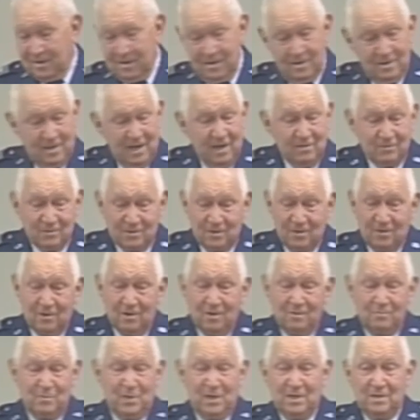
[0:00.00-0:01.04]
that was a
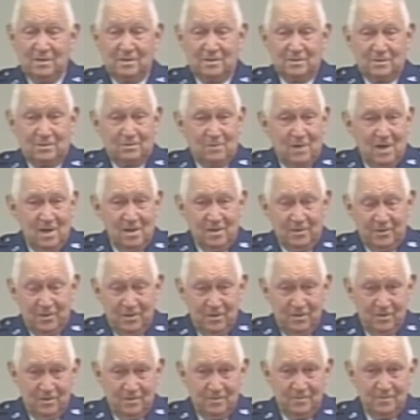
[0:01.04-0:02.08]
hard pill to swallow,
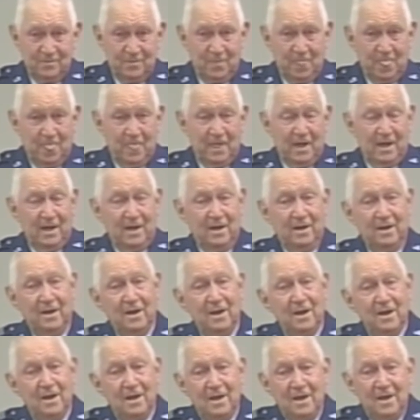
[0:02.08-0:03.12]
too. And
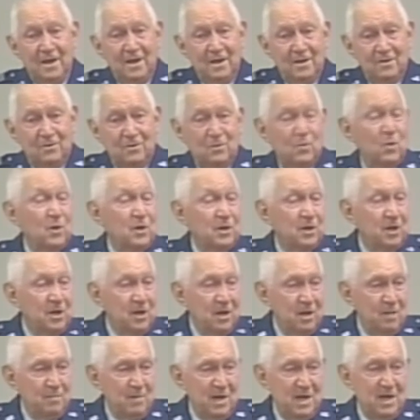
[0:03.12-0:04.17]
we working in the
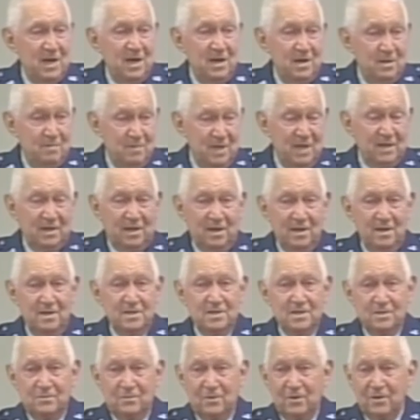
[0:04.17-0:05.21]
mine. In my
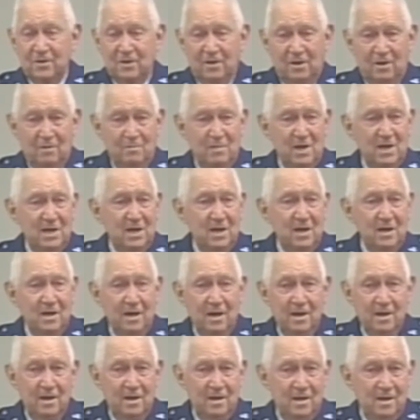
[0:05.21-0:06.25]
case, I was working in the
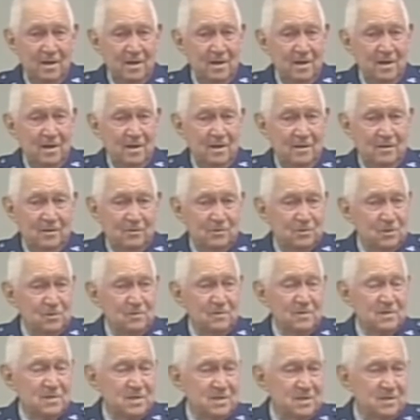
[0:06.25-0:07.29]
mine those
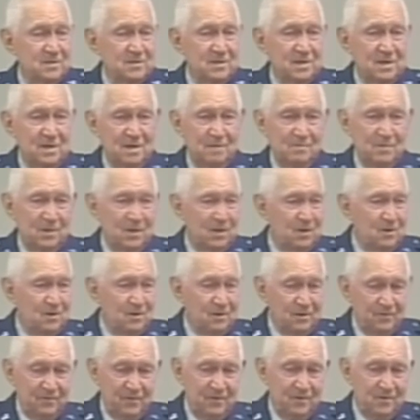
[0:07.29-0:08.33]
overseers come
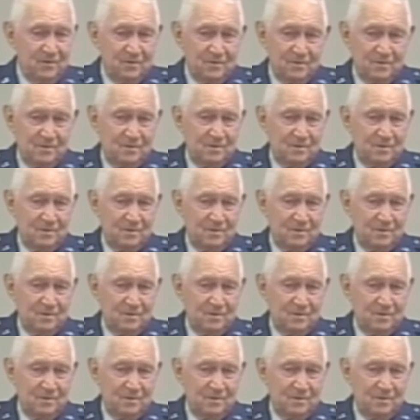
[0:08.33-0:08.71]
along, if you was,